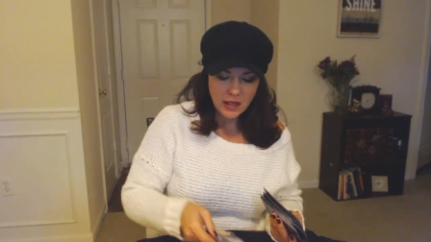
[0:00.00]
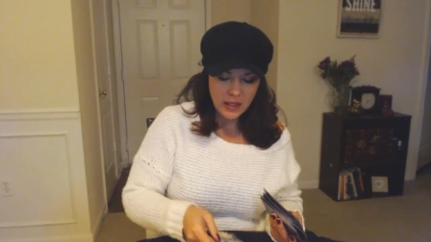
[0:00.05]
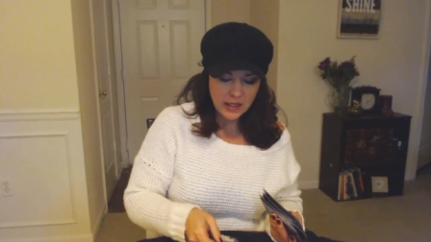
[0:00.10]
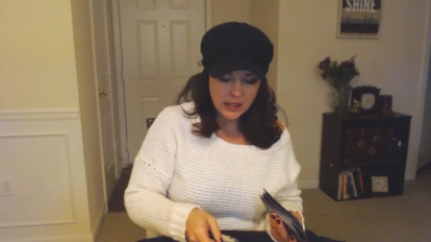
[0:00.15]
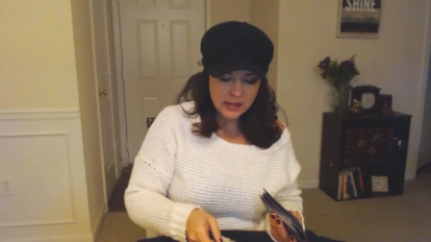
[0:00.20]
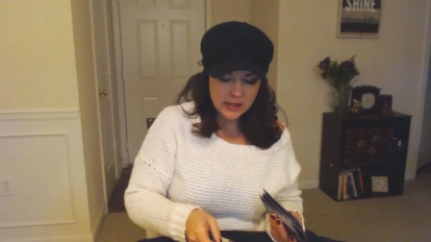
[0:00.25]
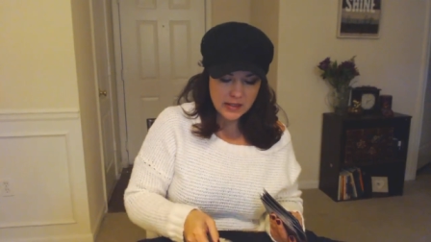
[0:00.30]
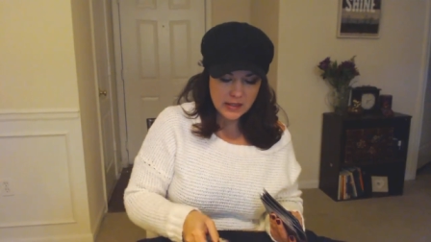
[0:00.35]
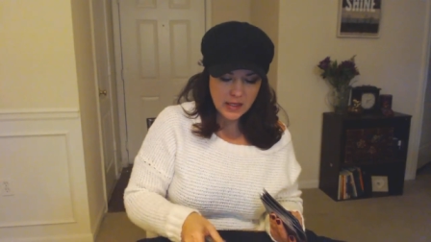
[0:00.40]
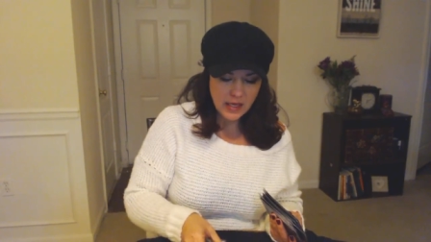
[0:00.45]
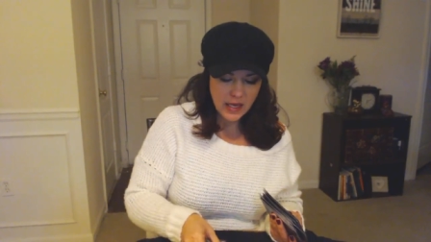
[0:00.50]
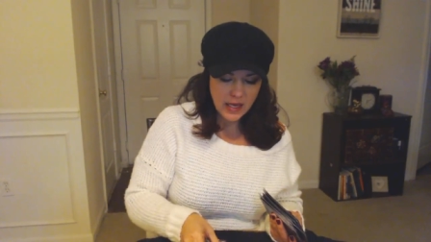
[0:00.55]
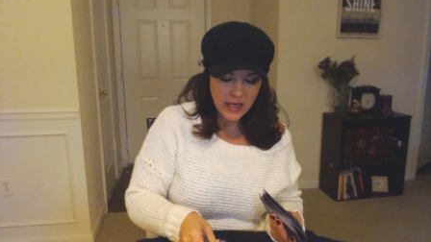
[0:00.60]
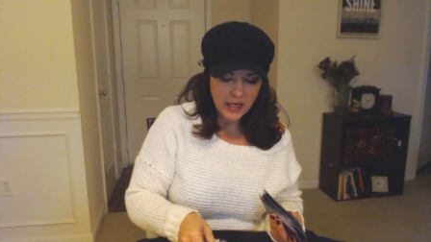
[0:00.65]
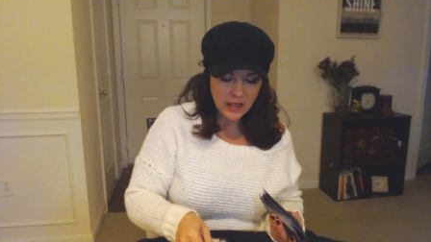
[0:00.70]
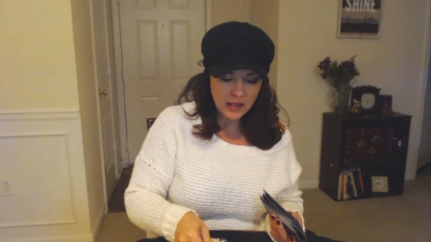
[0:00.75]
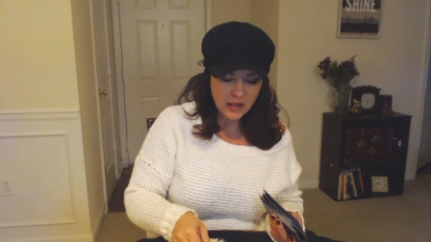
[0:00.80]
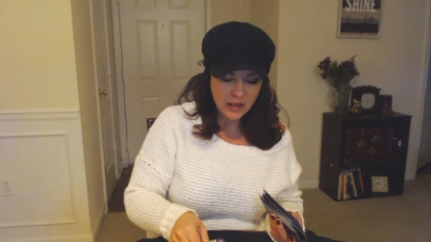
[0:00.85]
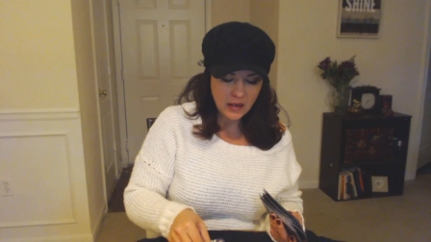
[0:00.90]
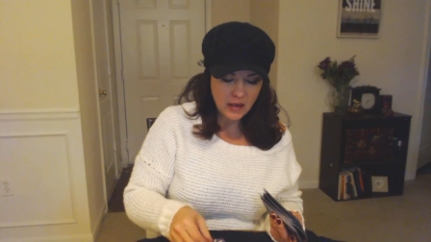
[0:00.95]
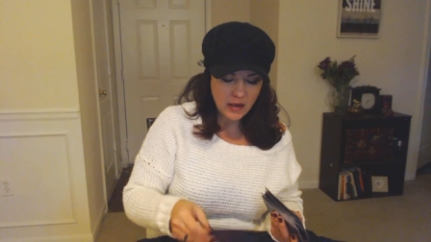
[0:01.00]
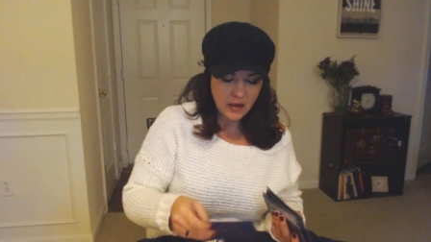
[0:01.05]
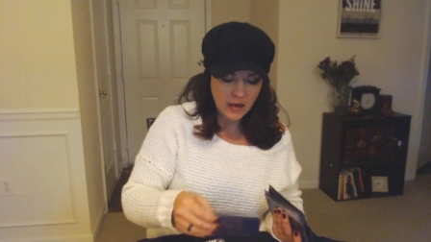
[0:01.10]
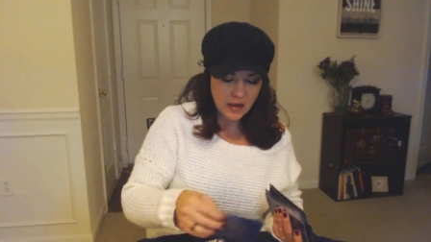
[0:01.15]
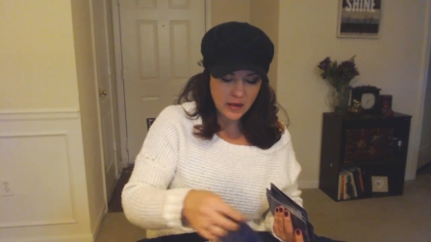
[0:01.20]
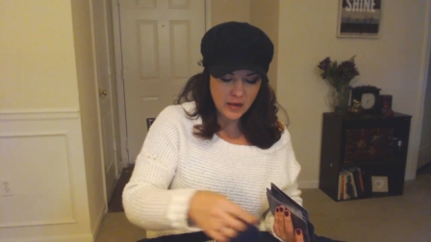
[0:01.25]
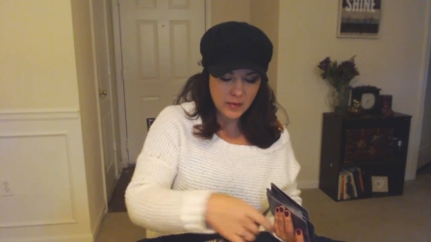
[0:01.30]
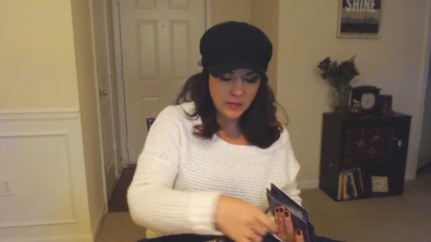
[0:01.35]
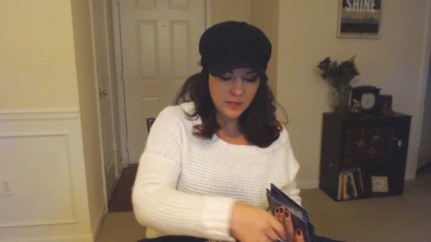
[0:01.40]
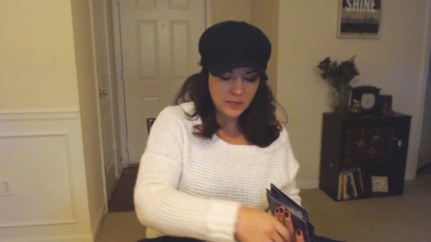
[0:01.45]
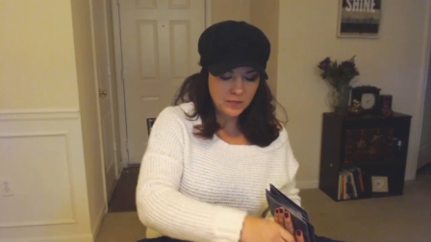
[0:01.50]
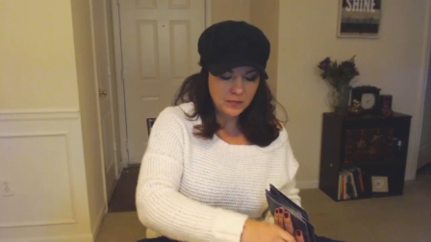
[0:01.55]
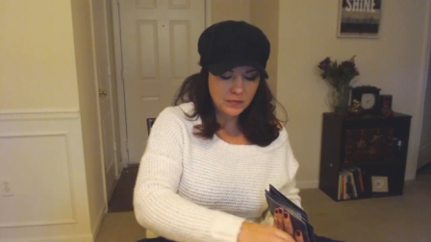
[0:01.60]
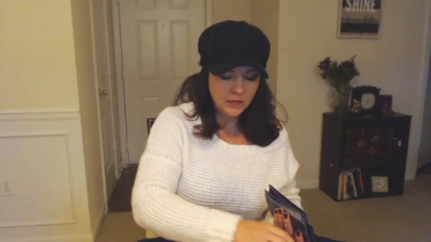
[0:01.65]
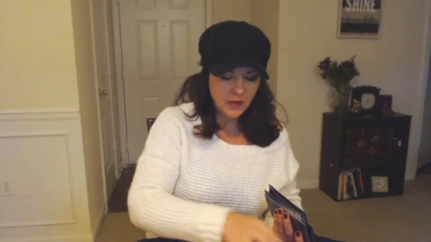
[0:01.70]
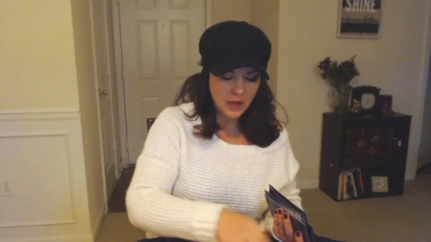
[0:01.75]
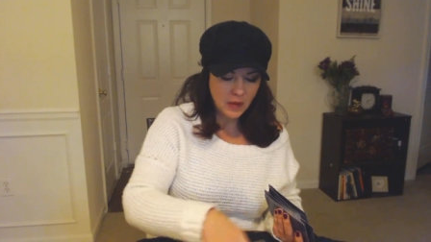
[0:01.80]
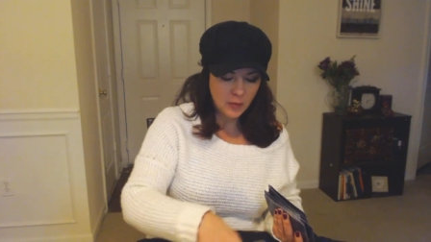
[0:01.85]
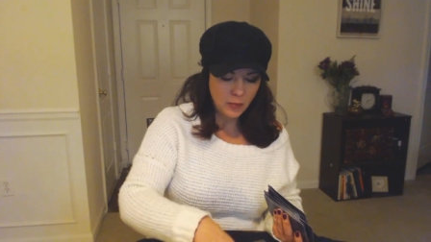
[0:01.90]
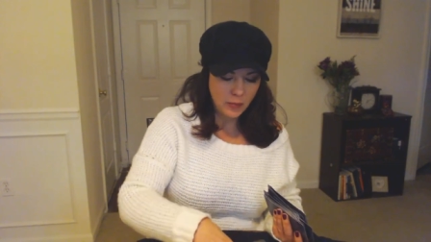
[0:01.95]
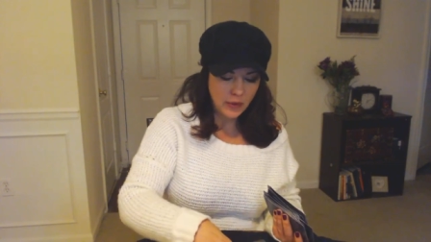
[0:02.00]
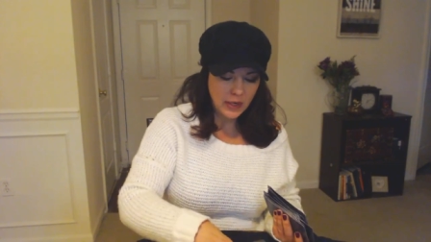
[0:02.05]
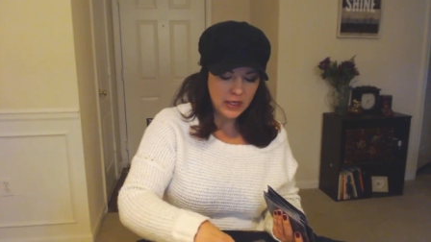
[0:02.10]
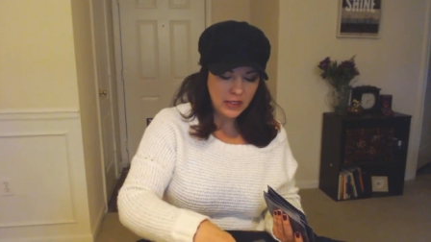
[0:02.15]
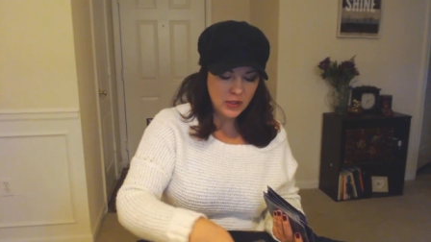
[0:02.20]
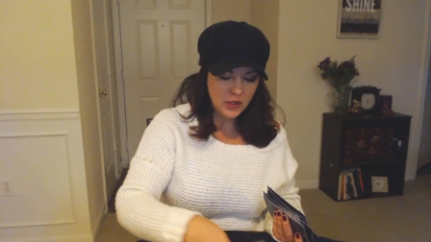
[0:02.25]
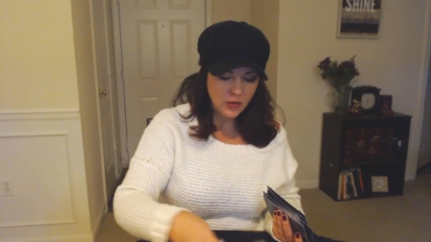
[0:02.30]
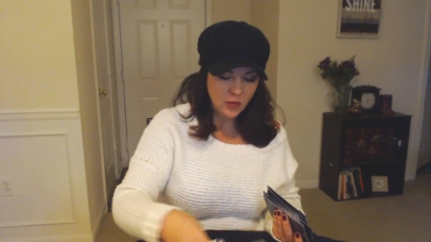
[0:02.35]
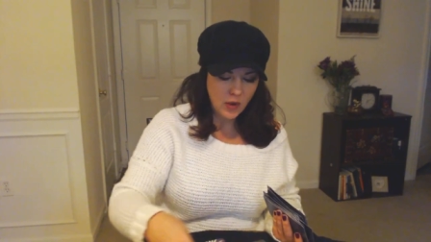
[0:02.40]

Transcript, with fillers: It's like um, brand